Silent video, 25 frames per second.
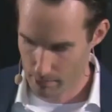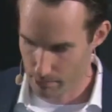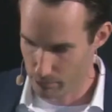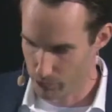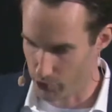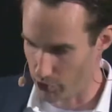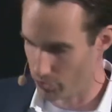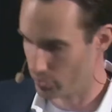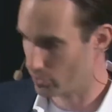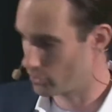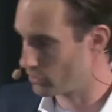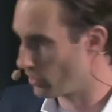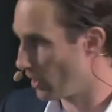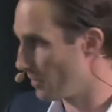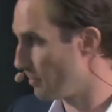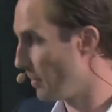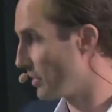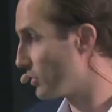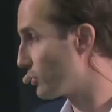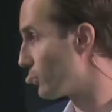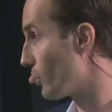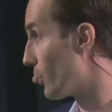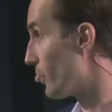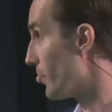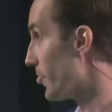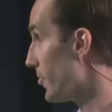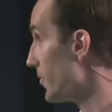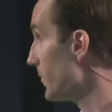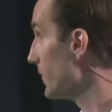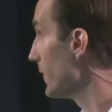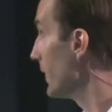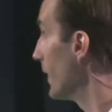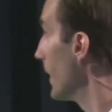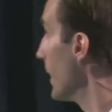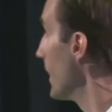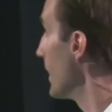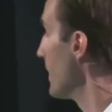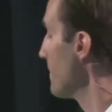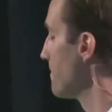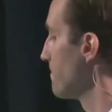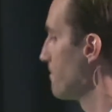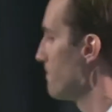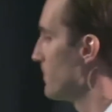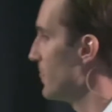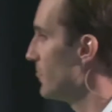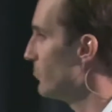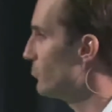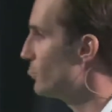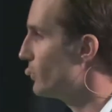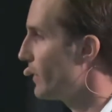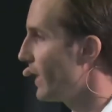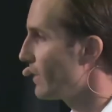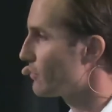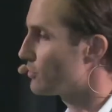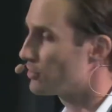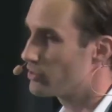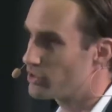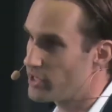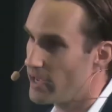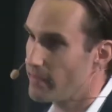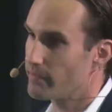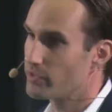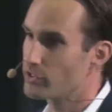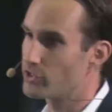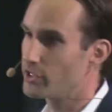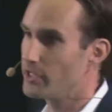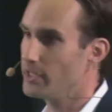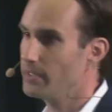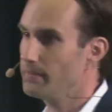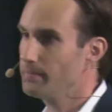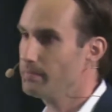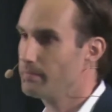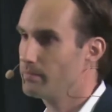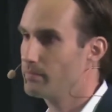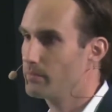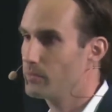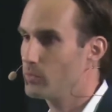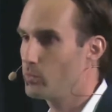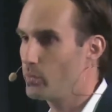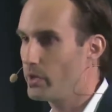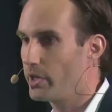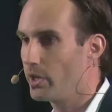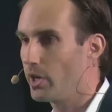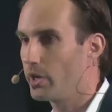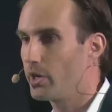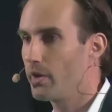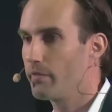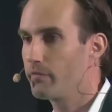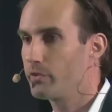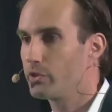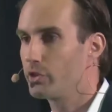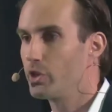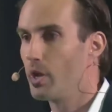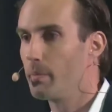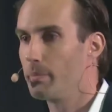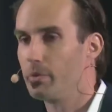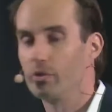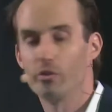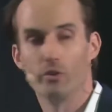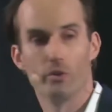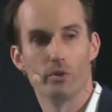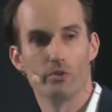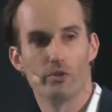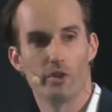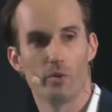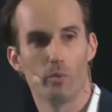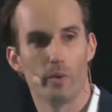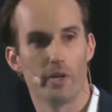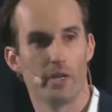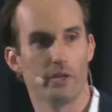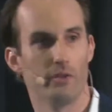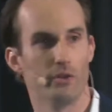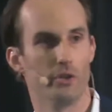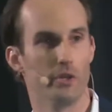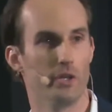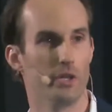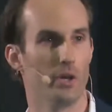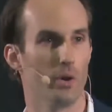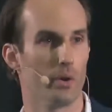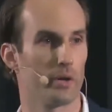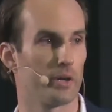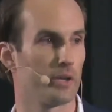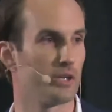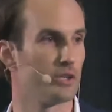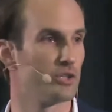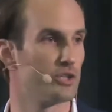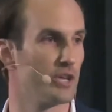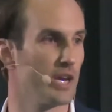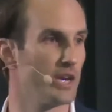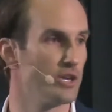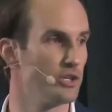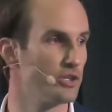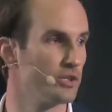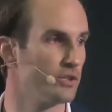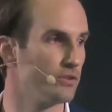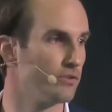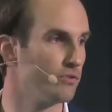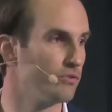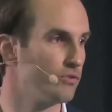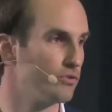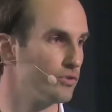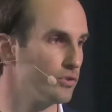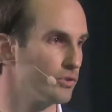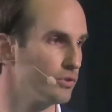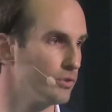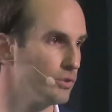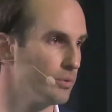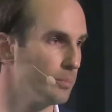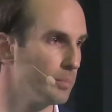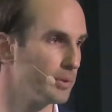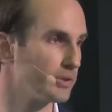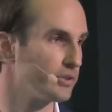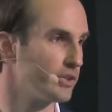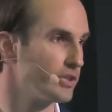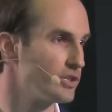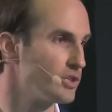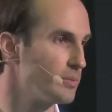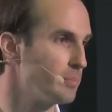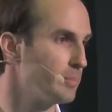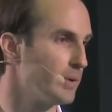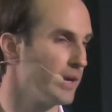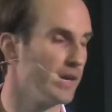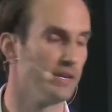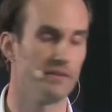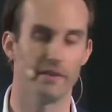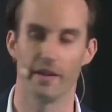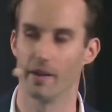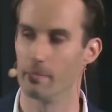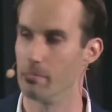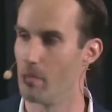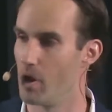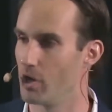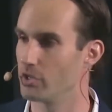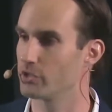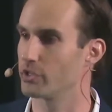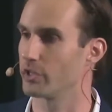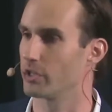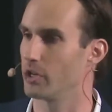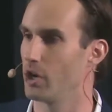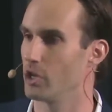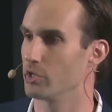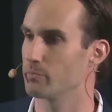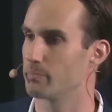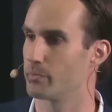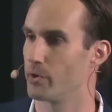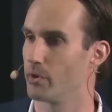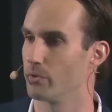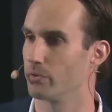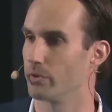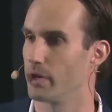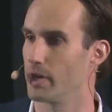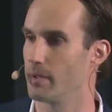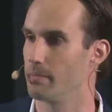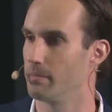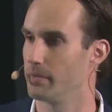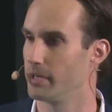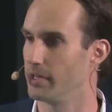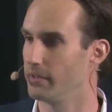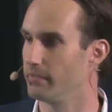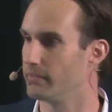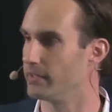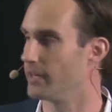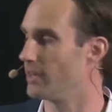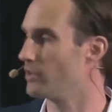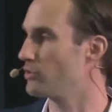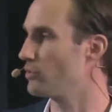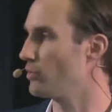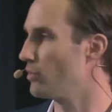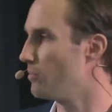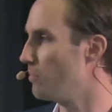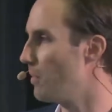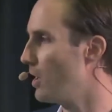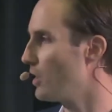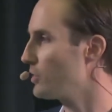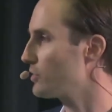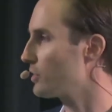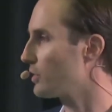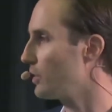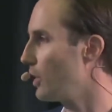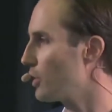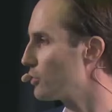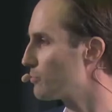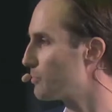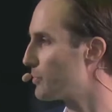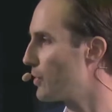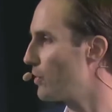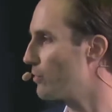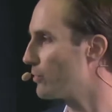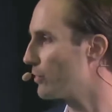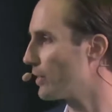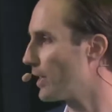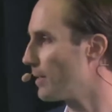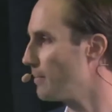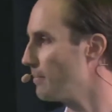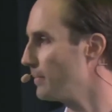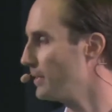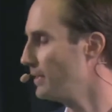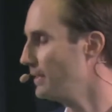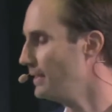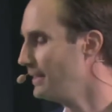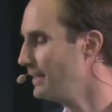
Just to start my story, in 2017, we got offered the opportunity within the organization to participate in a masterclass program, an international masterclass program,